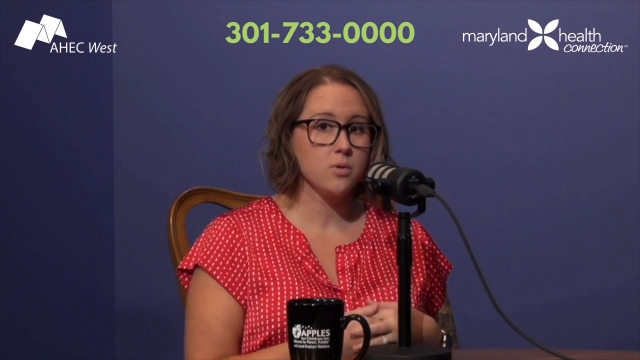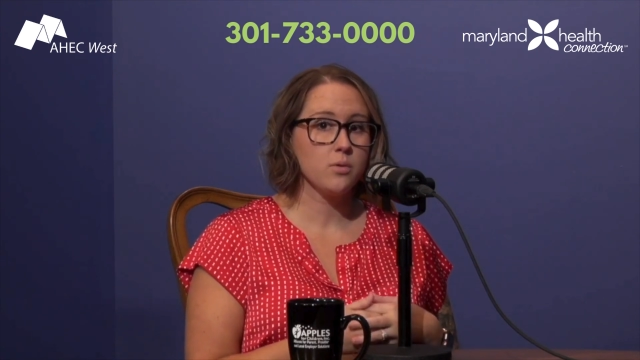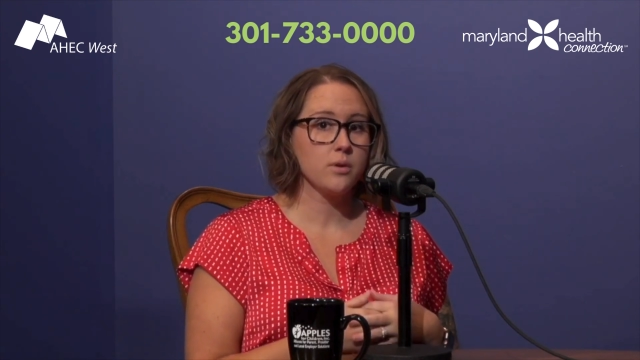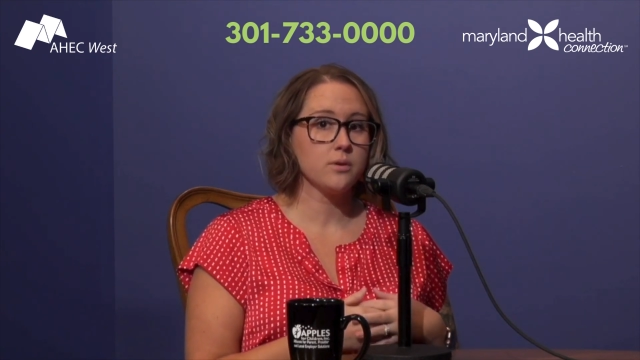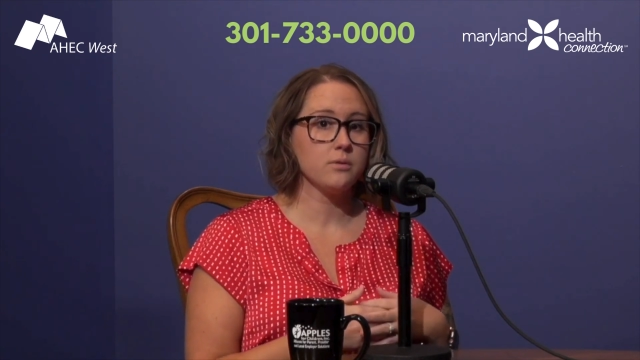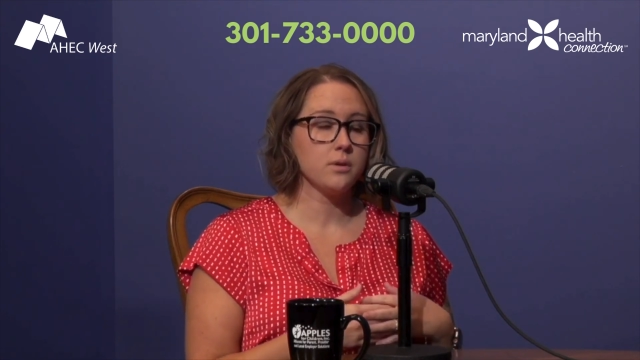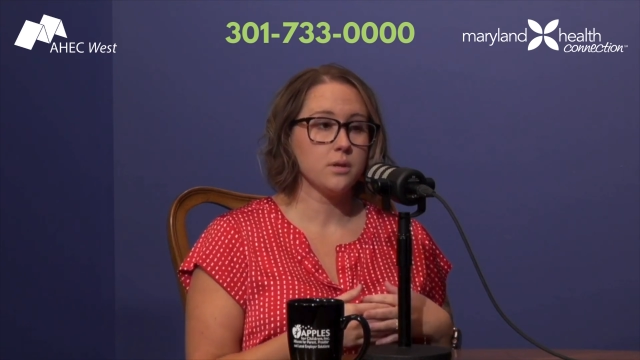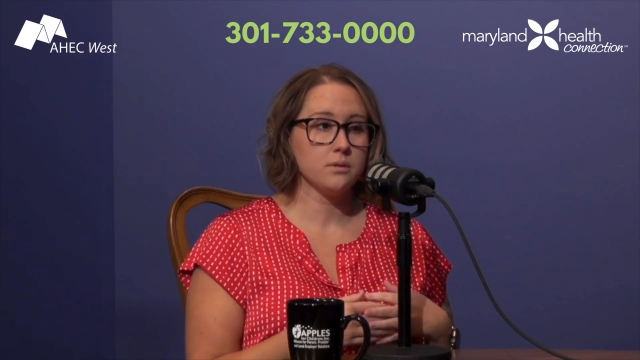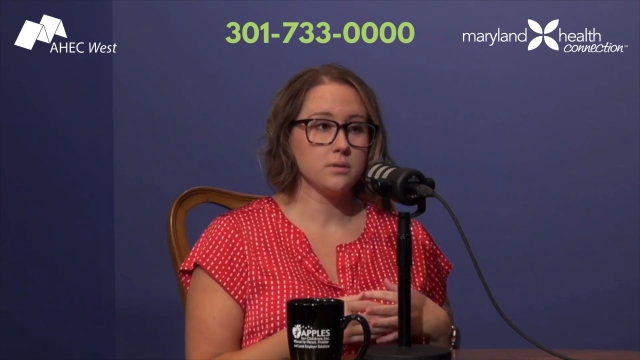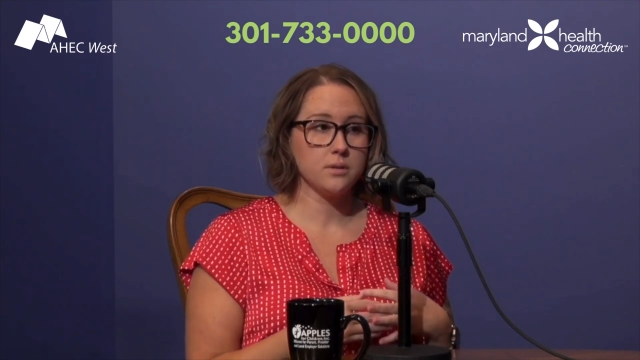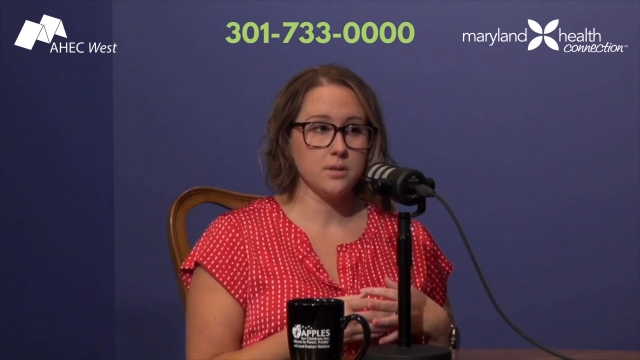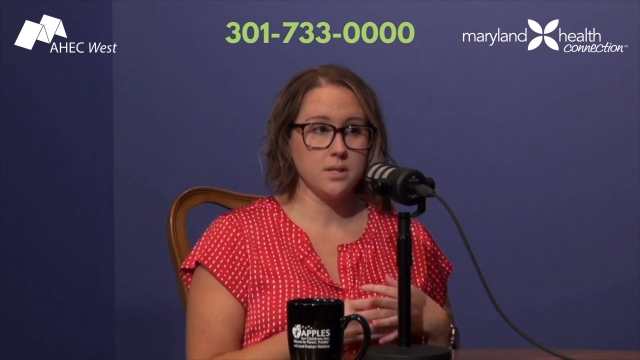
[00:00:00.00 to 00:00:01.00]
or you are
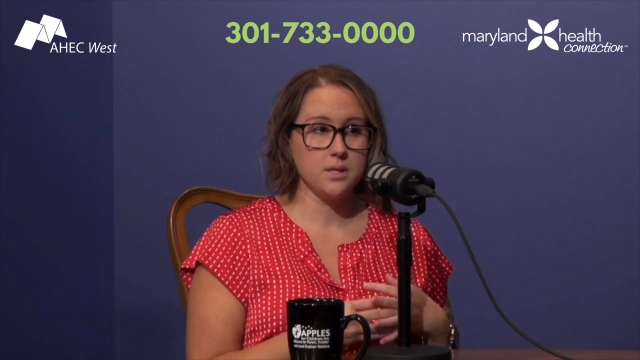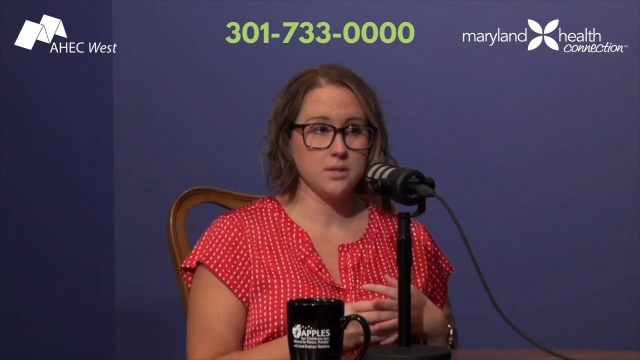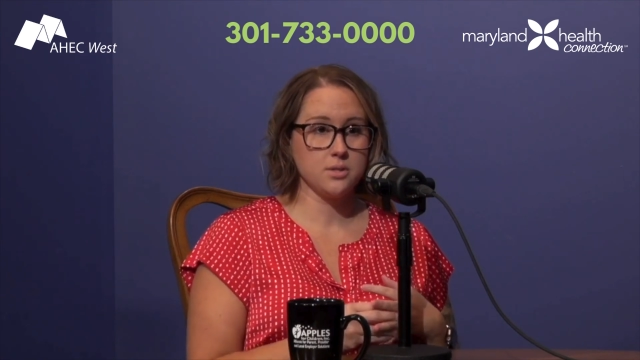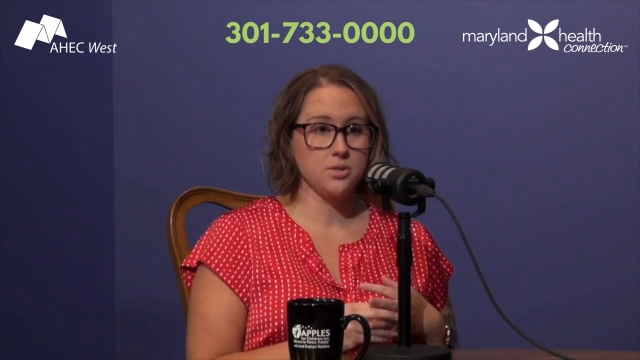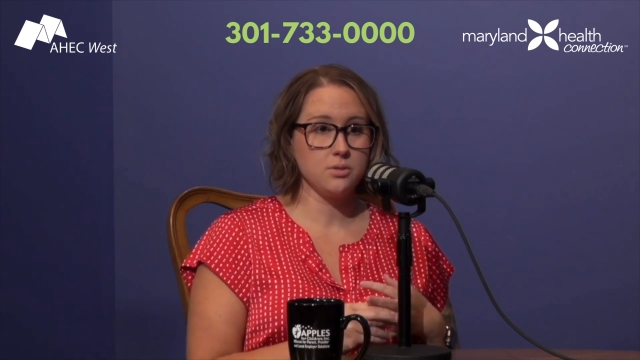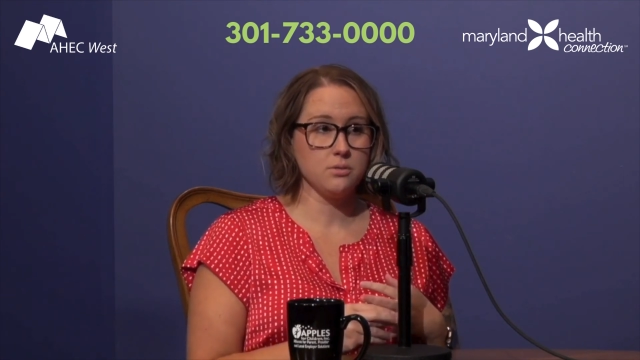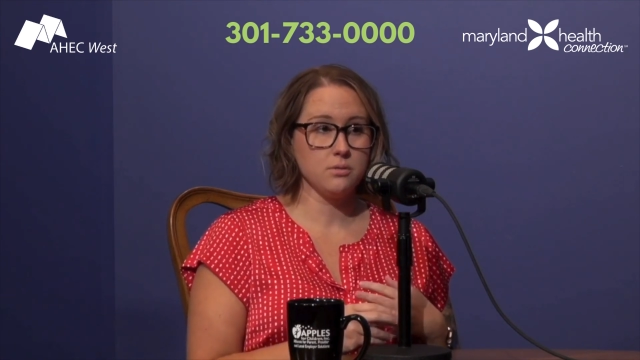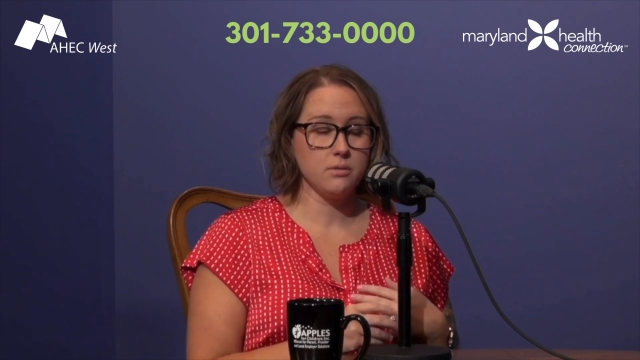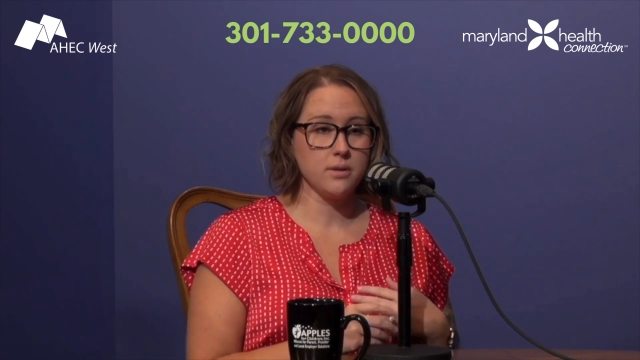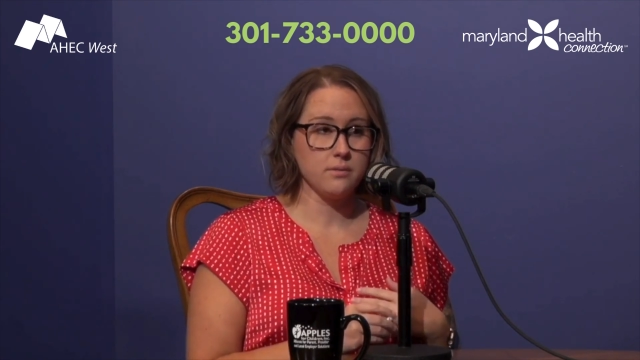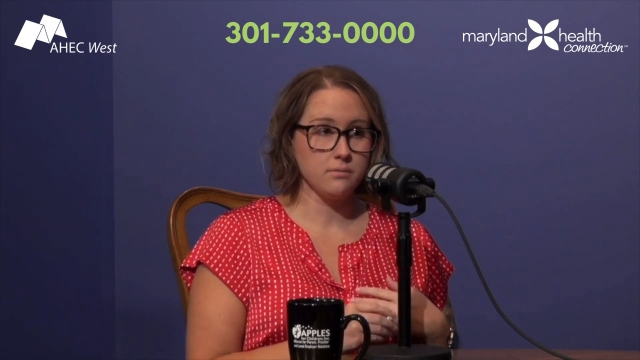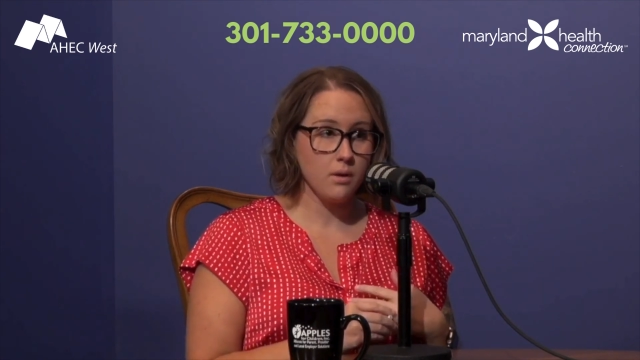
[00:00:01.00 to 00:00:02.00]
looking to
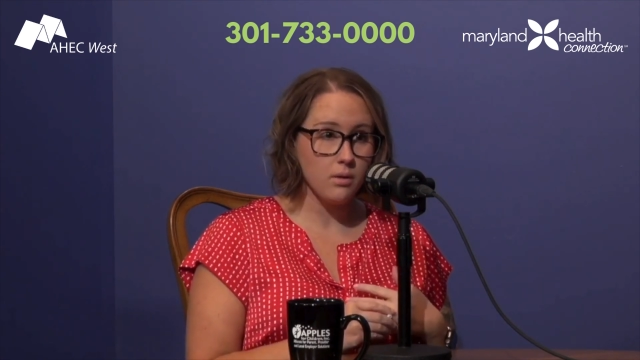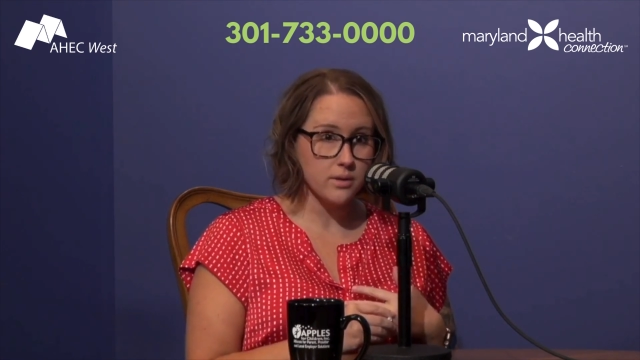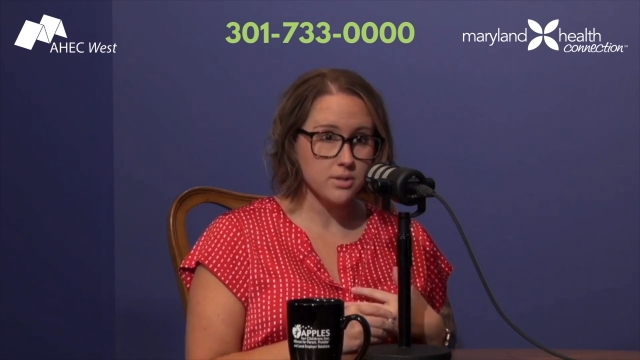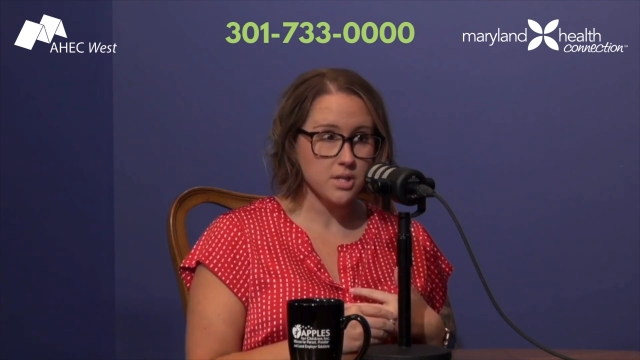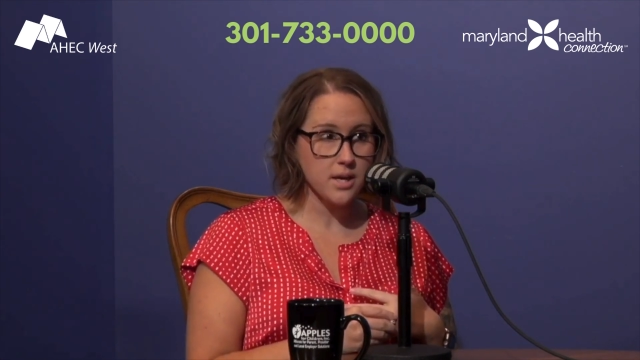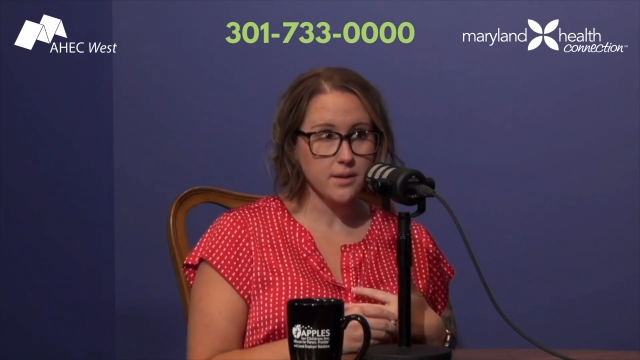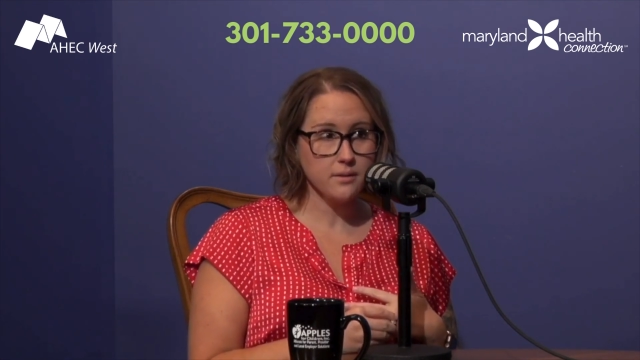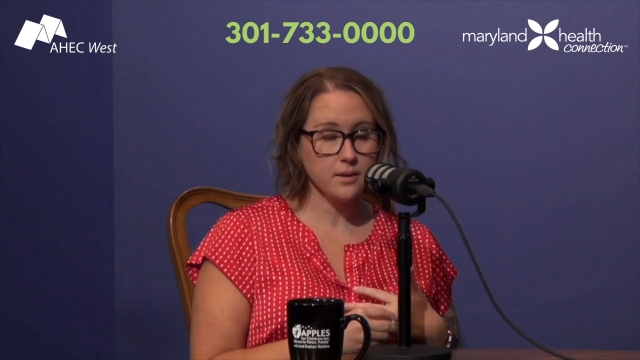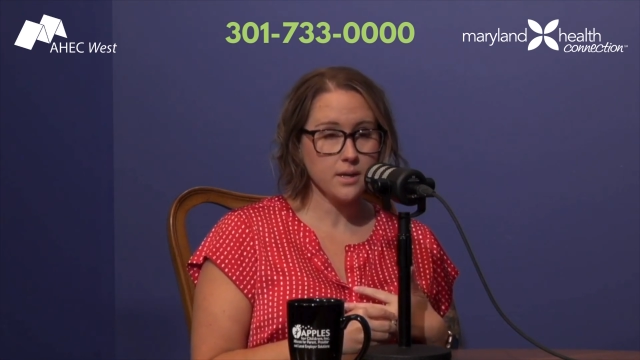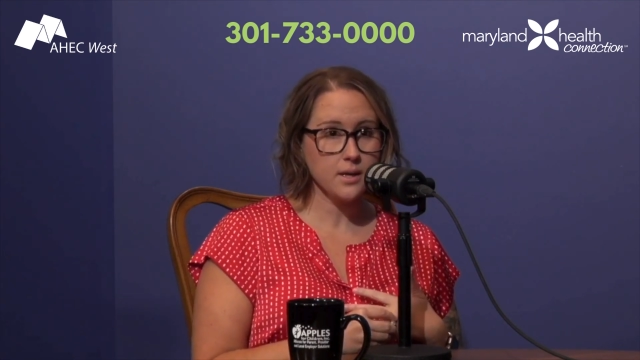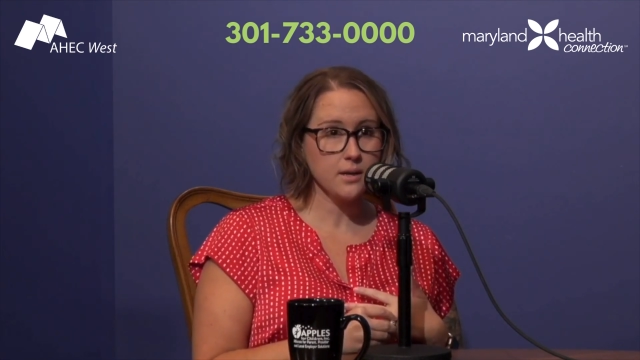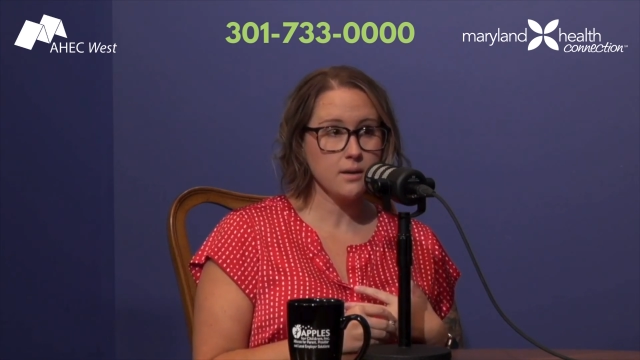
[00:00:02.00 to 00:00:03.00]
enroll in
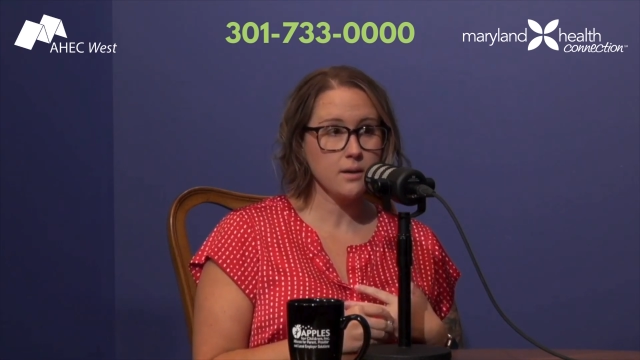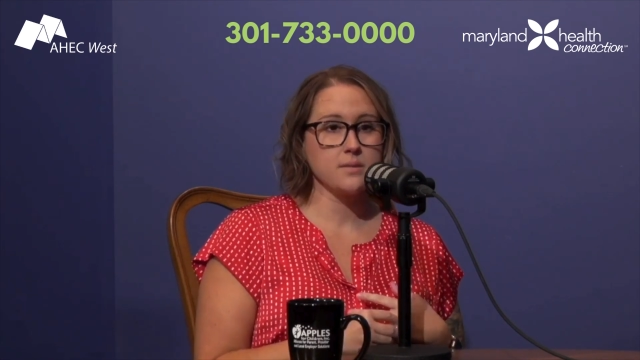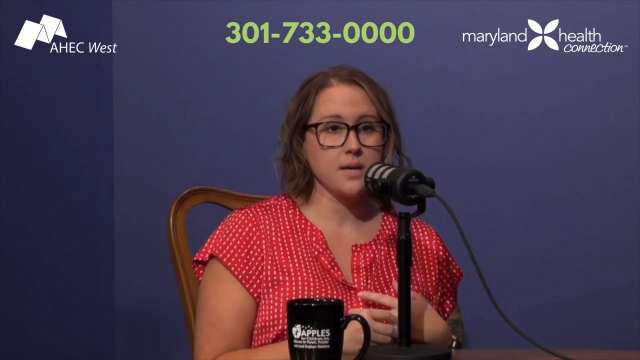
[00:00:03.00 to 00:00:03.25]
childcare,